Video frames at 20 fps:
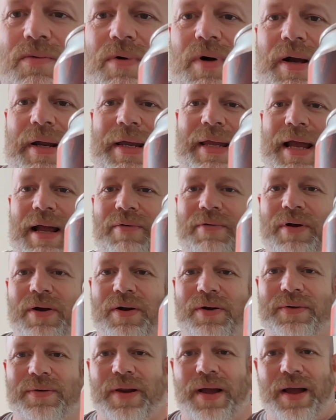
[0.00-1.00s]
Right, carry
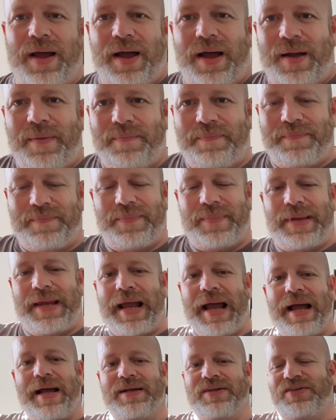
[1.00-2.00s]
on. So
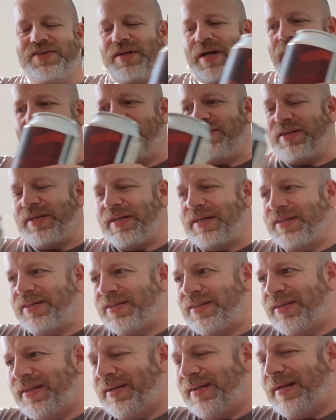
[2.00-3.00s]
as you can,
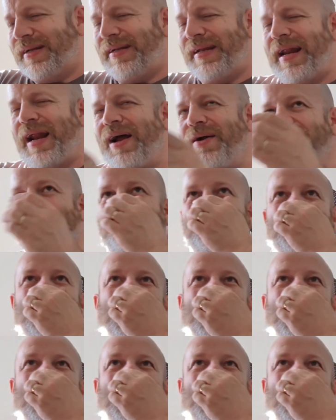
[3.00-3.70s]
you know,